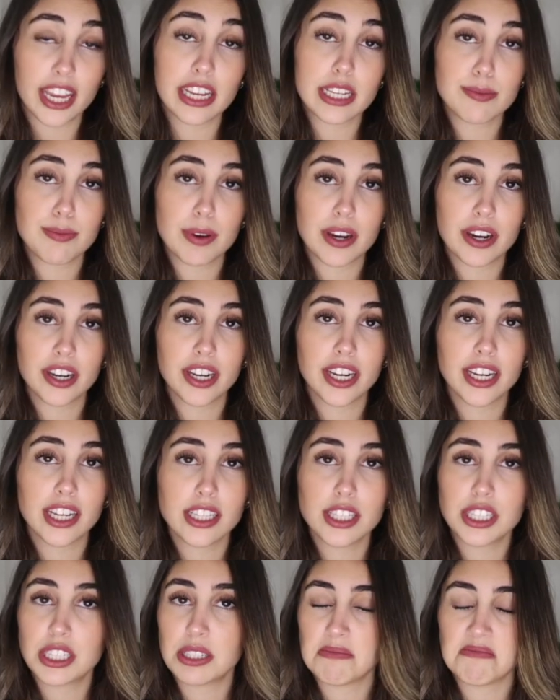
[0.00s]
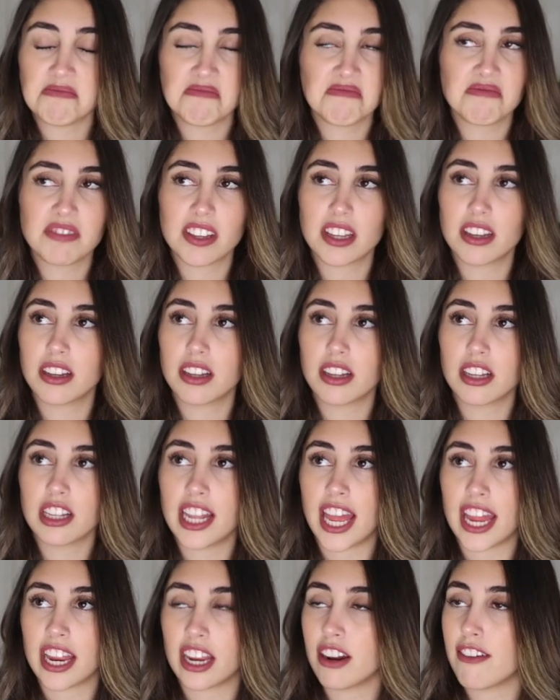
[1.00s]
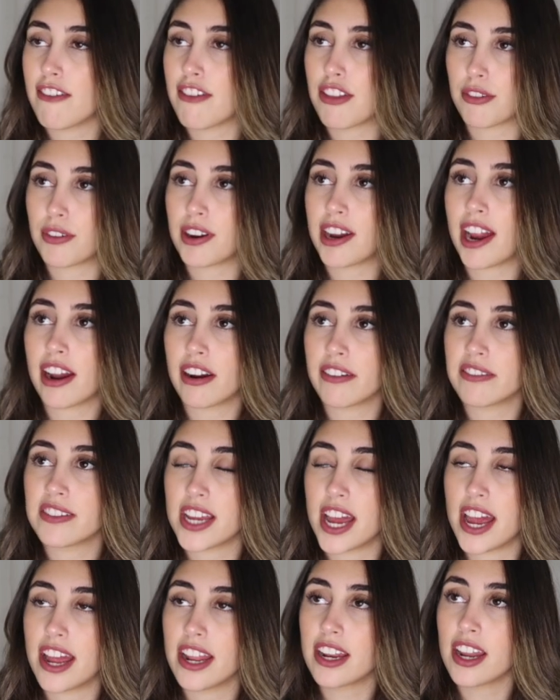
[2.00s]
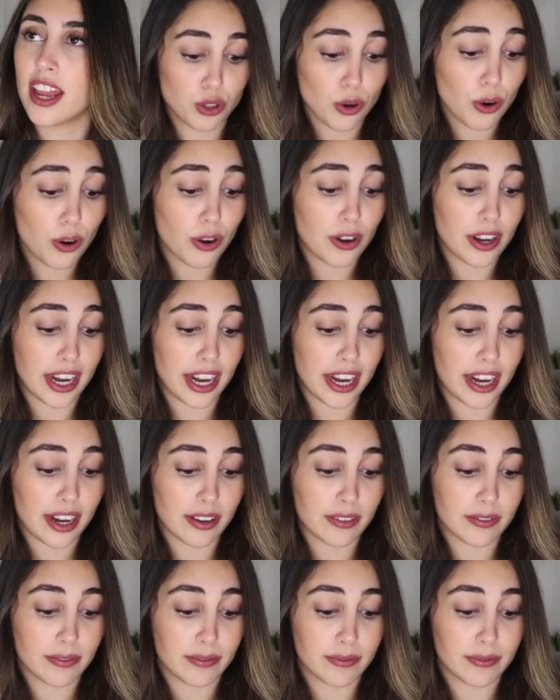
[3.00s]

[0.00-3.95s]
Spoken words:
experience, -3 out of 10. Story,